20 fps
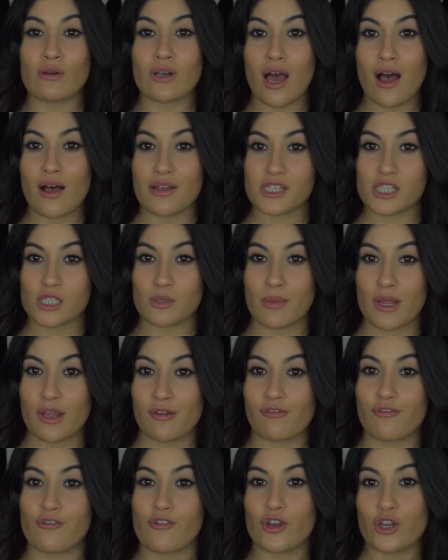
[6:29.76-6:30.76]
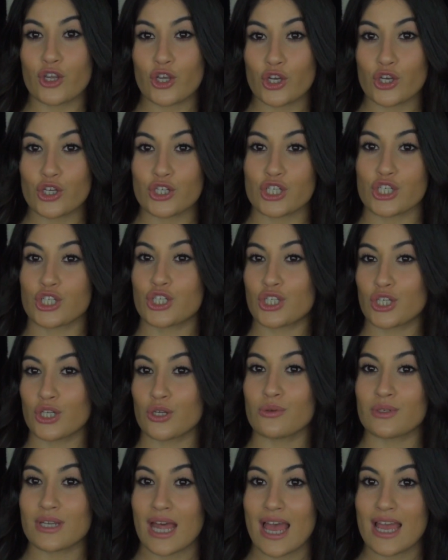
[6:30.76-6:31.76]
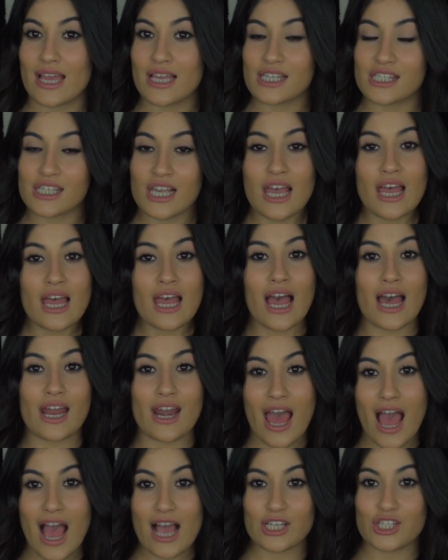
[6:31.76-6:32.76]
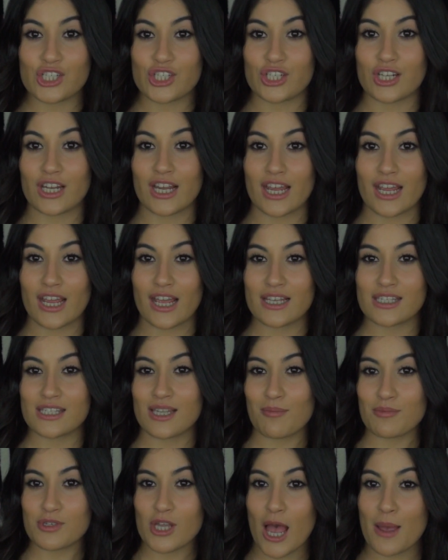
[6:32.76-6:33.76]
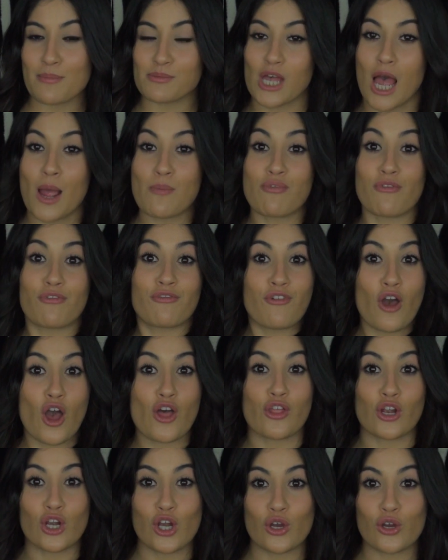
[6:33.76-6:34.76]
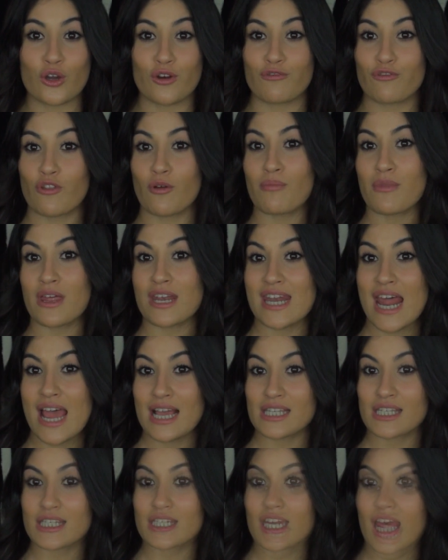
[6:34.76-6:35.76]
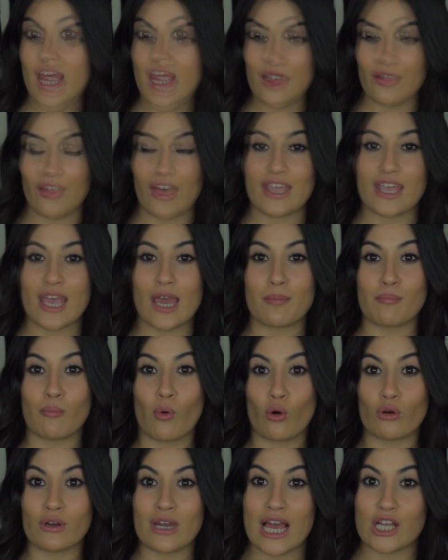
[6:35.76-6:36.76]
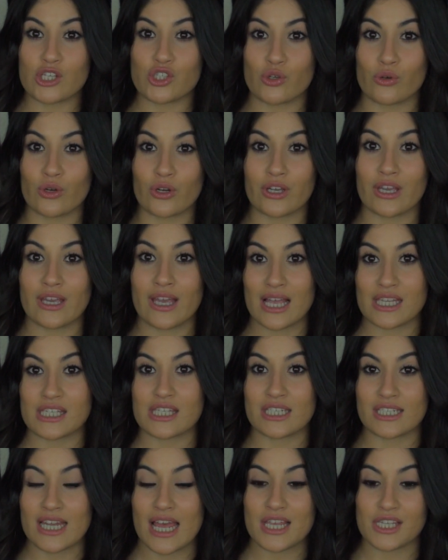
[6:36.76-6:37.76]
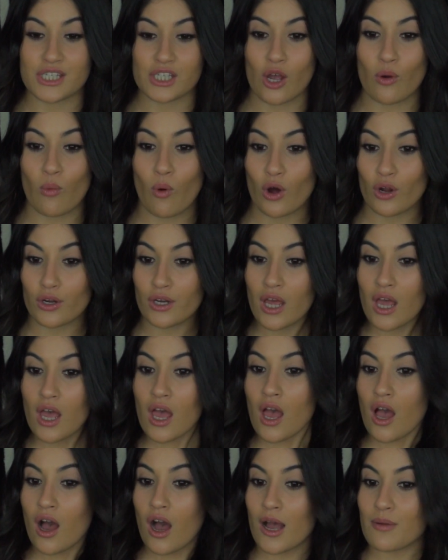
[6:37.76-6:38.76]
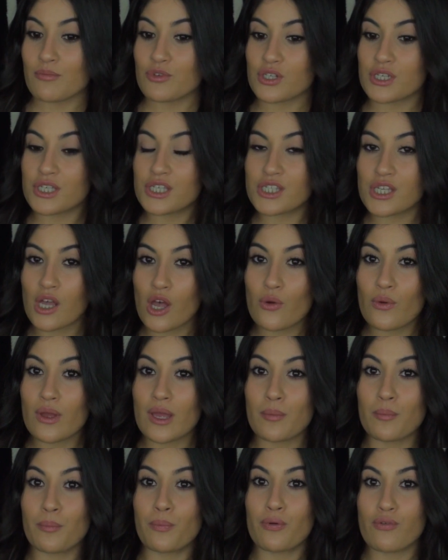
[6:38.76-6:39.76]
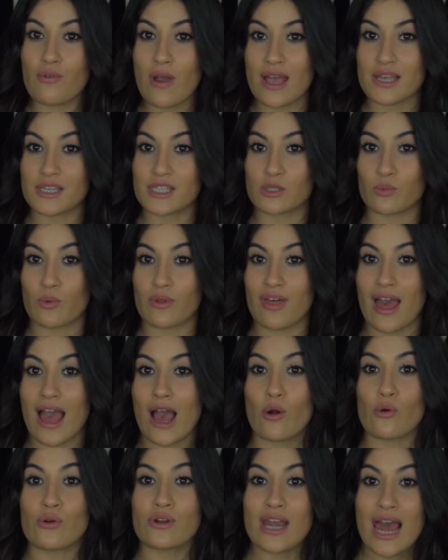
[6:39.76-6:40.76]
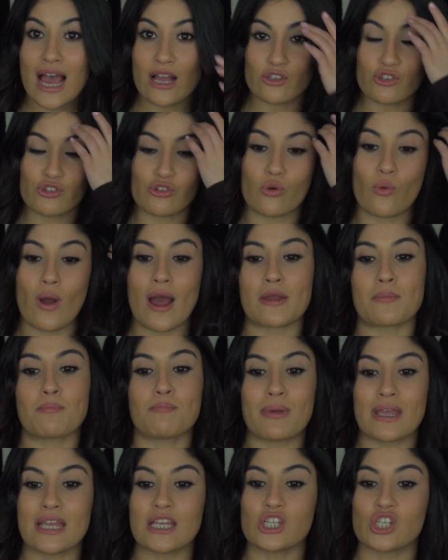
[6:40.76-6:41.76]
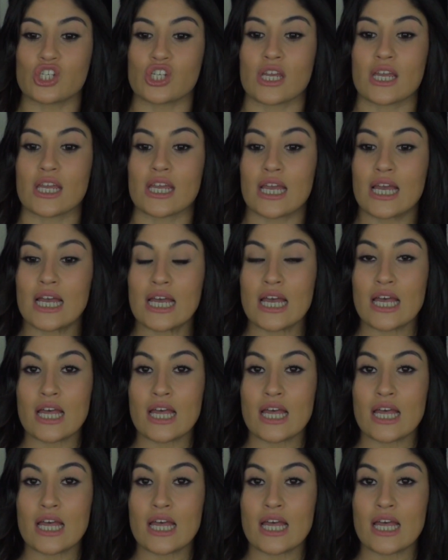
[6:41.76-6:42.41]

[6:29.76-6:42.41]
Last me for a good 2 days, and actually sometimes I prefer the look of them the next day. They get more natural looking as the days go on. I'm just so impressed with how natural and beachy